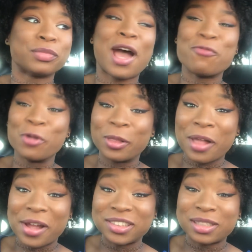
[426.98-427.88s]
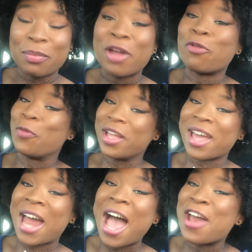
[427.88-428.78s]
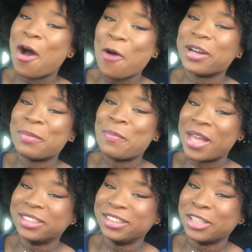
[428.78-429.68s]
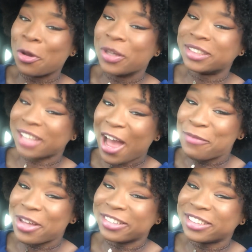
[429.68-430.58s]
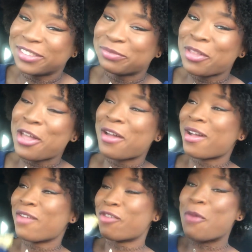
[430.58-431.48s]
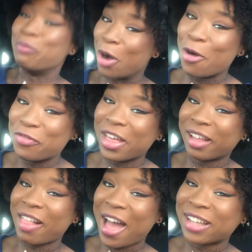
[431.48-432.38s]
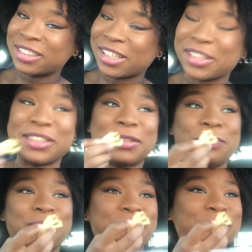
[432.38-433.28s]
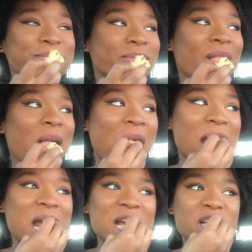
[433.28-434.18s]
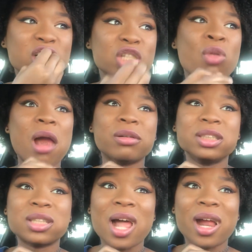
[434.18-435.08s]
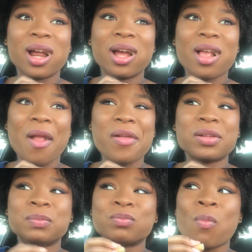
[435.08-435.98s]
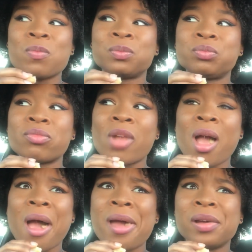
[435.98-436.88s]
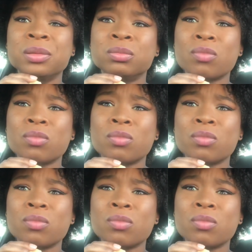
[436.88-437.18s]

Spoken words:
I realized that by the weekend, I had already missed 2 assignments from both the classes. And I was like, okay.